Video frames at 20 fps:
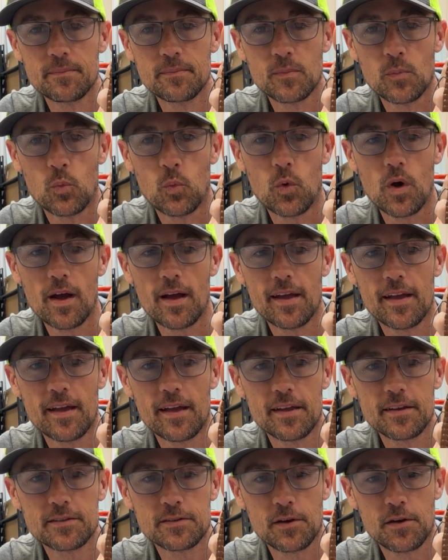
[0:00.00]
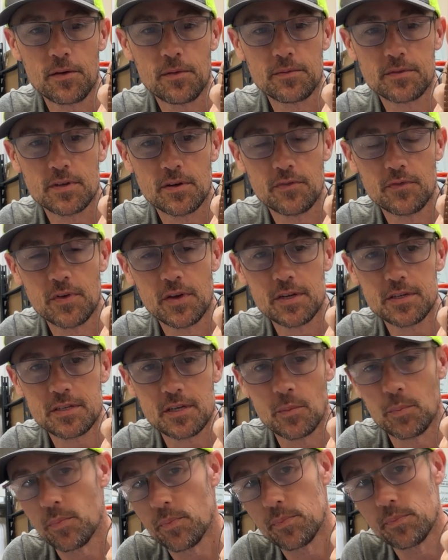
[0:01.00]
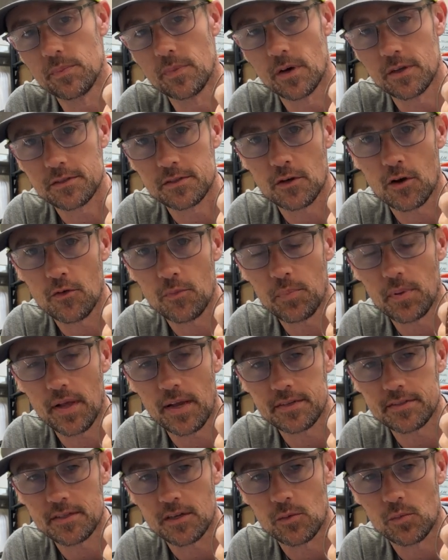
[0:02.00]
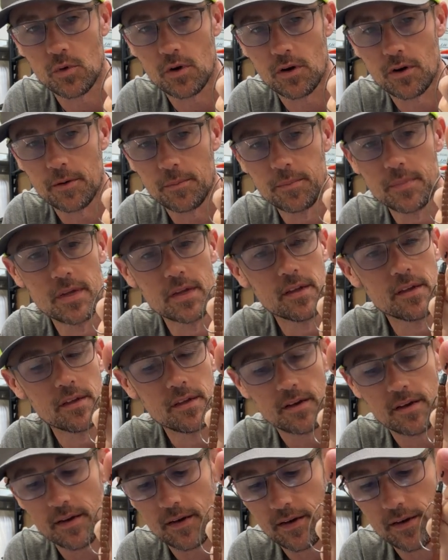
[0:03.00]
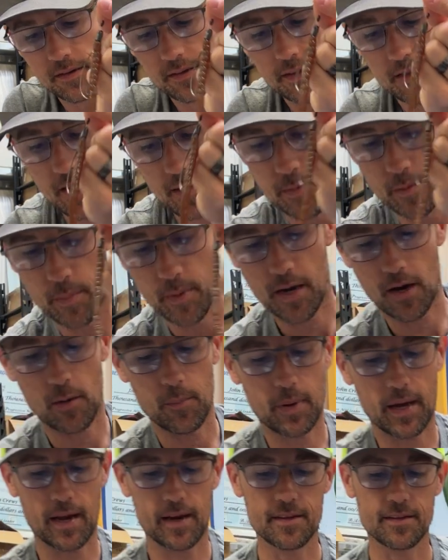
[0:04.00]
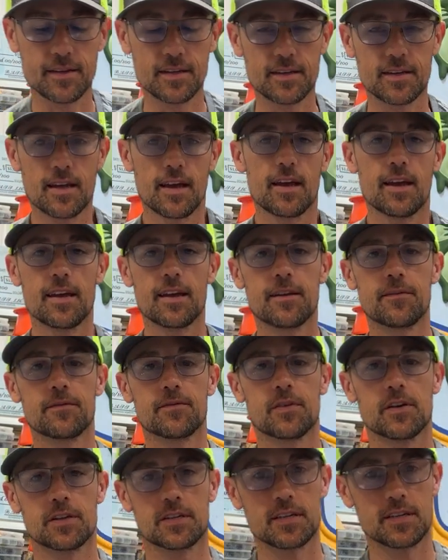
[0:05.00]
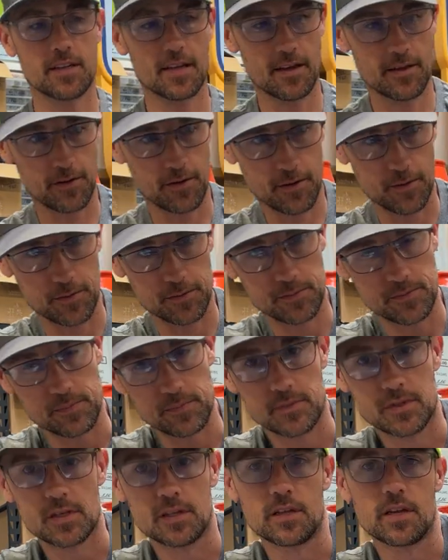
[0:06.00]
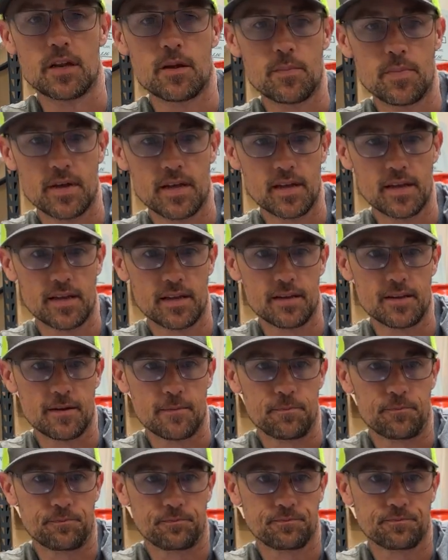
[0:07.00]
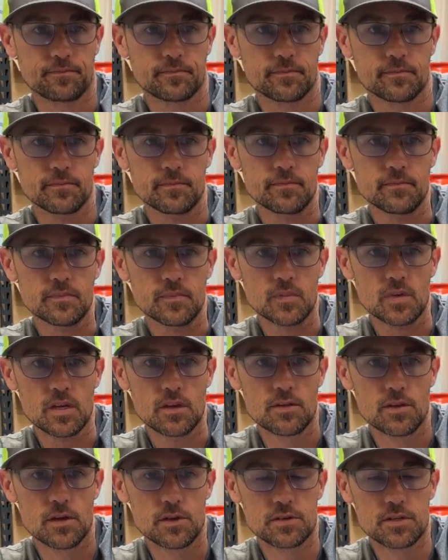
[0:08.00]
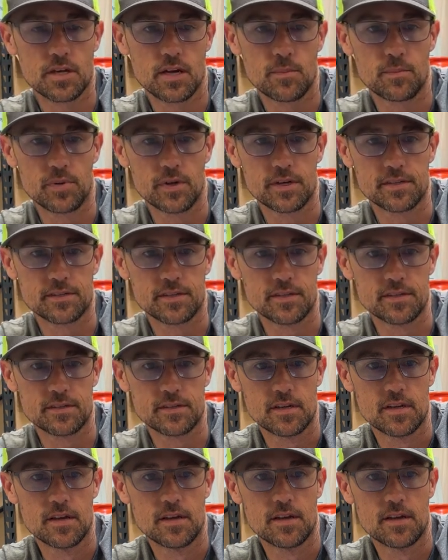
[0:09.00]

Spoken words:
way to fish a soft plastic worm. Came about back in the day fishing down there on Toledo Bend and those type places